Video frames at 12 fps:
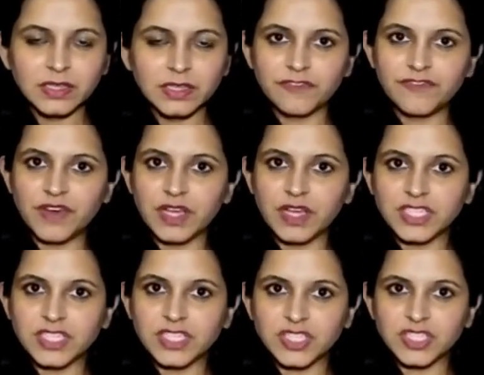The first
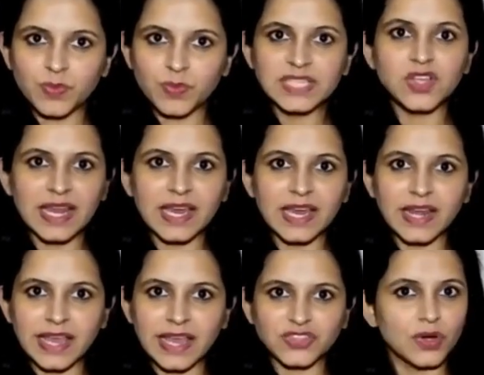one is auxiliary,
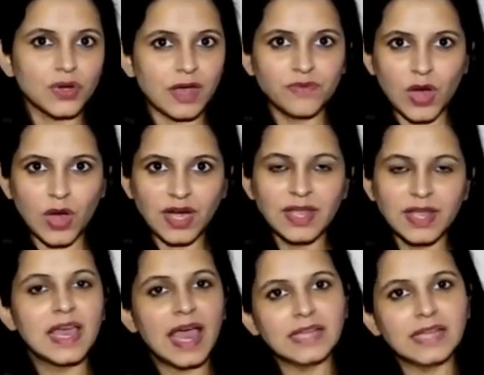être or avoir,
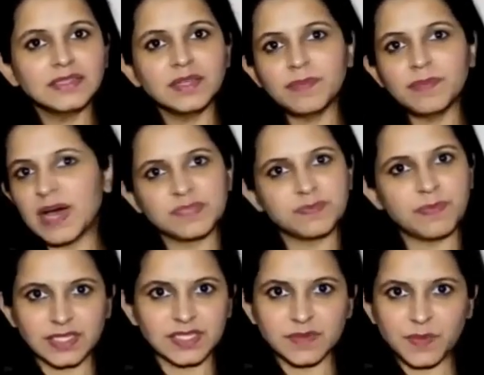and the past
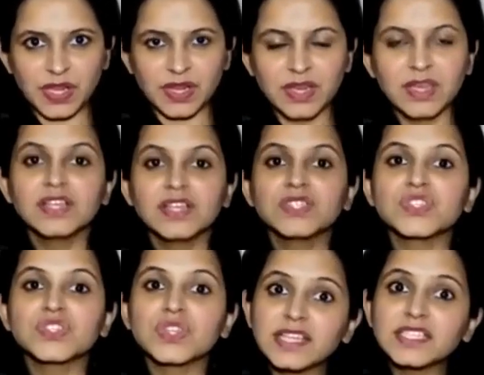participle. So
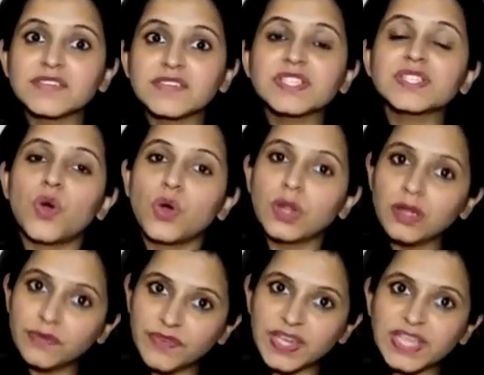negative is
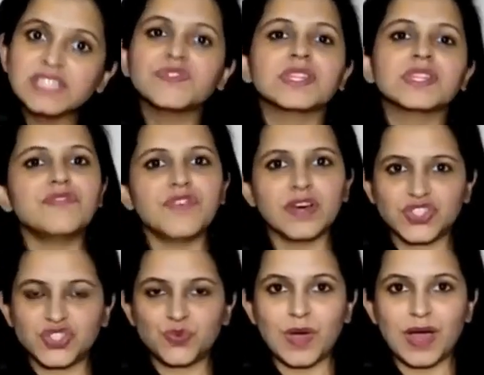always with the
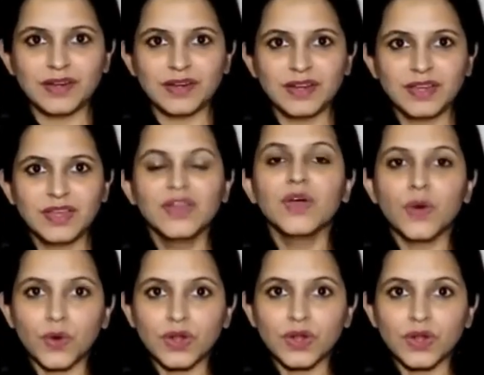first one.
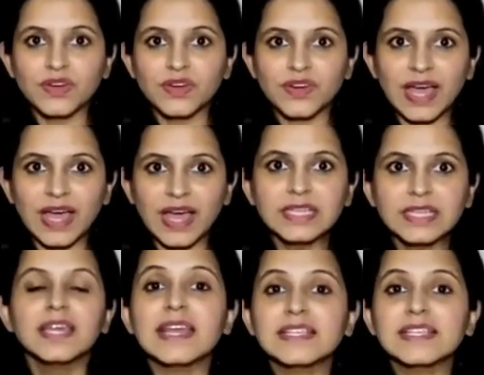All right,
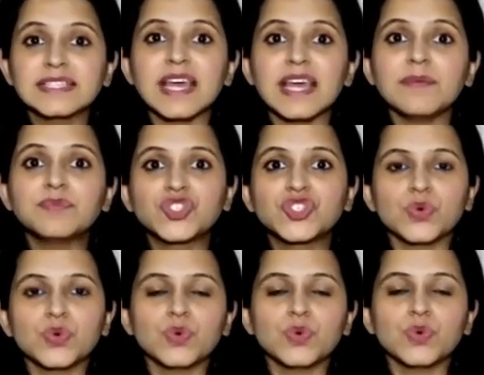except two
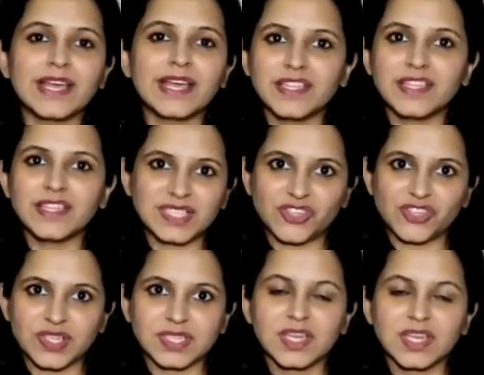negative
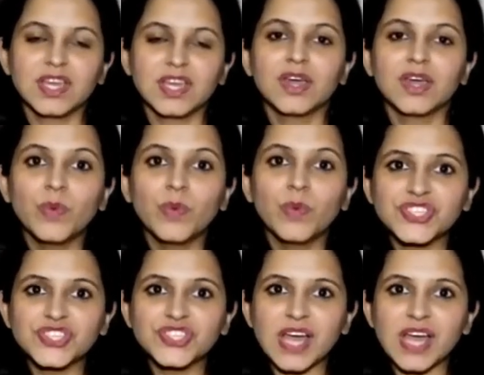expressions, which
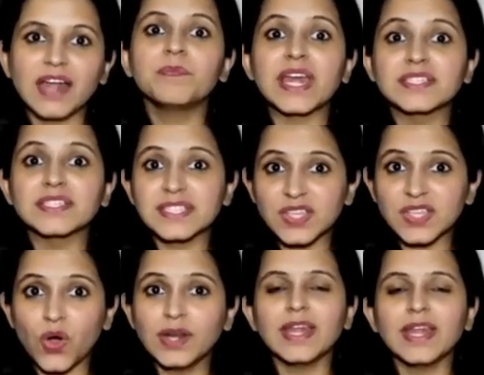are
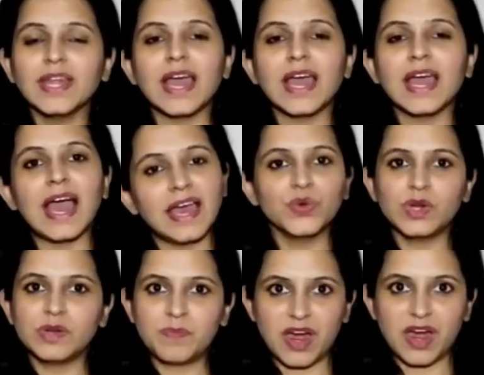personne and
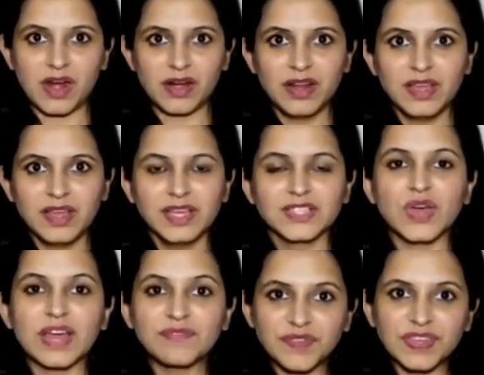nulle part. So
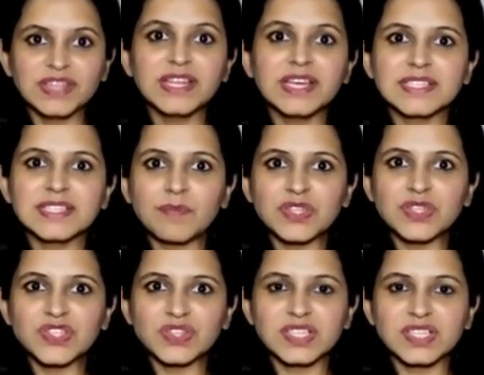I've given the examples
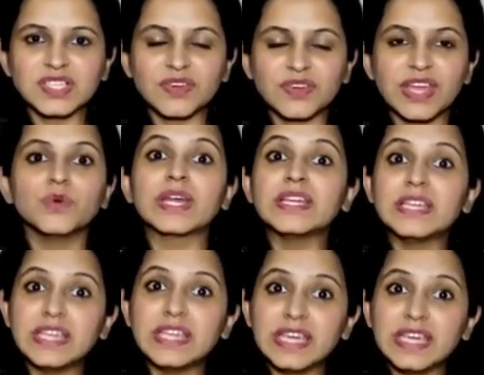on the screen. You can
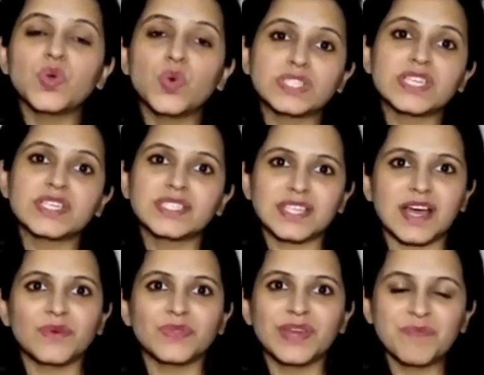keep noting
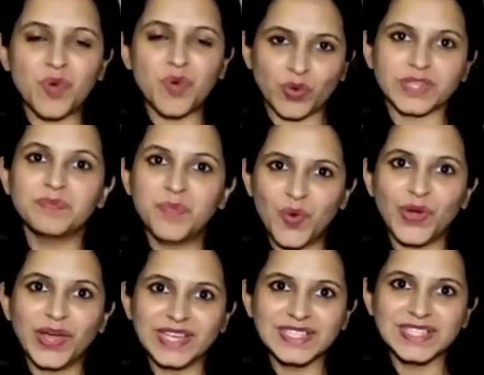down the important
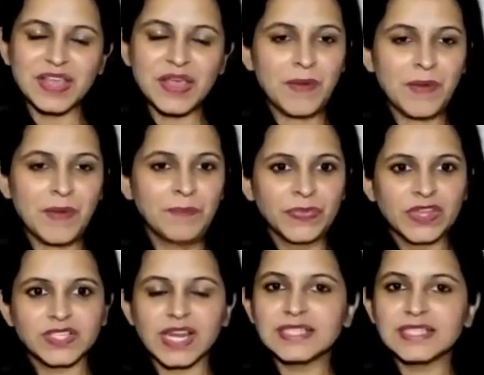points.
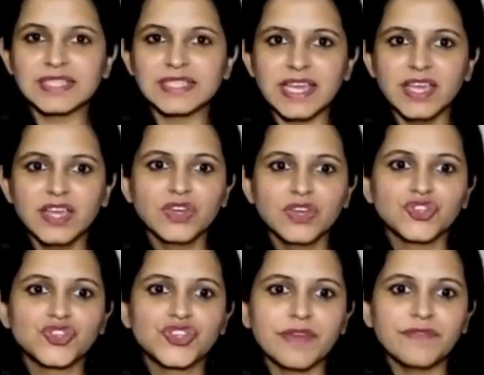So let's see.
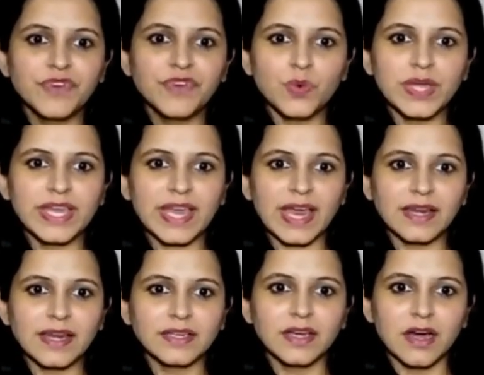J'ai vu
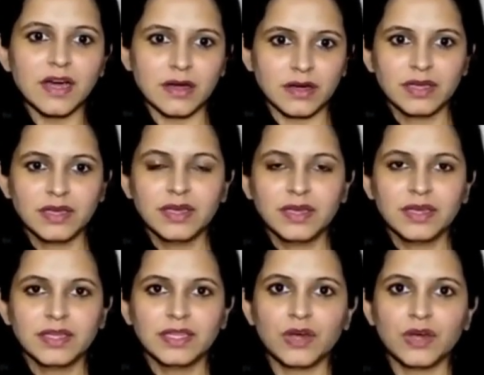quelqu'un.
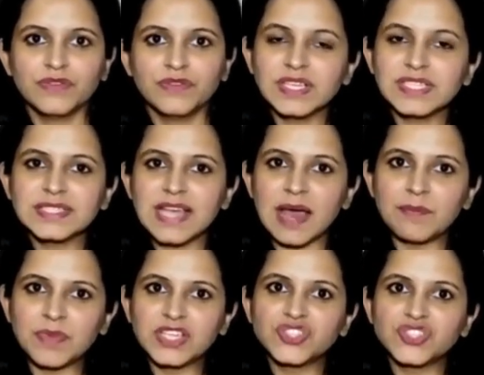Now the first
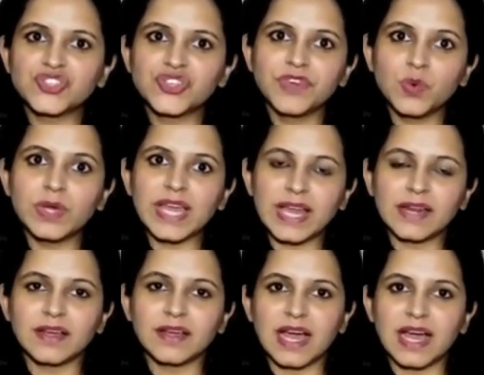example is j'ai vu
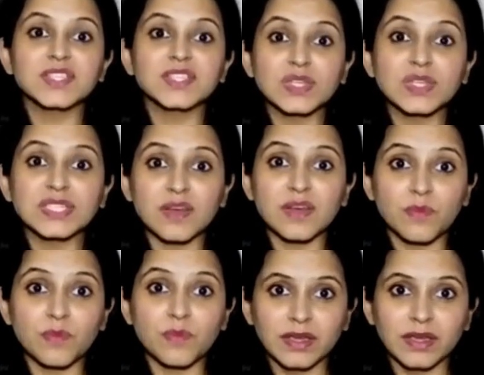quelqu'un. I saw someone.